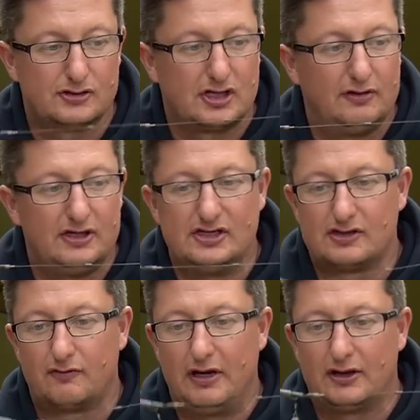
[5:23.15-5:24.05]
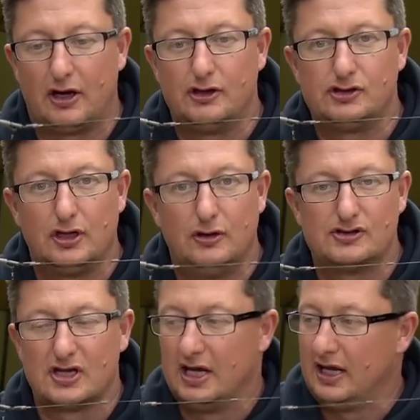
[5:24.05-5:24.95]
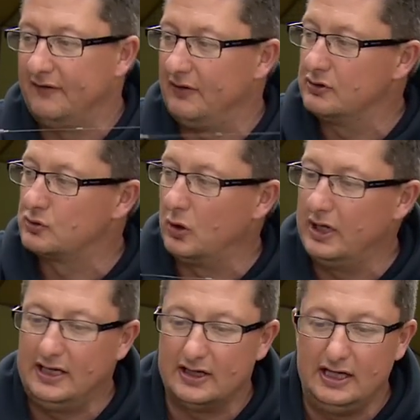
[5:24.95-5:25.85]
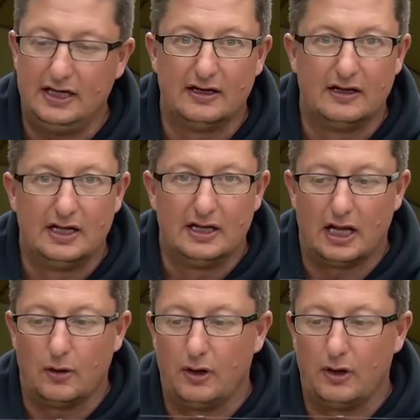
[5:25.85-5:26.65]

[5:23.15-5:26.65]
So this is the rig that I'd use if it was weedy and I